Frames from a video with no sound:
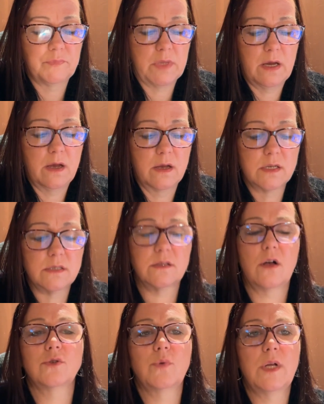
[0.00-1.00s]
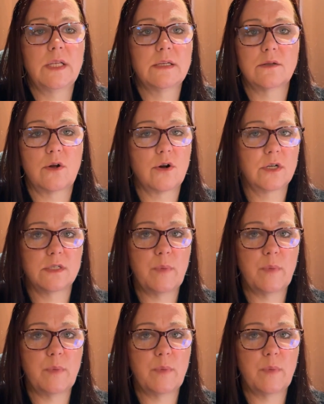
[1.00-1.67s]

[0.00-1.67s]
Because log dwellings aren't as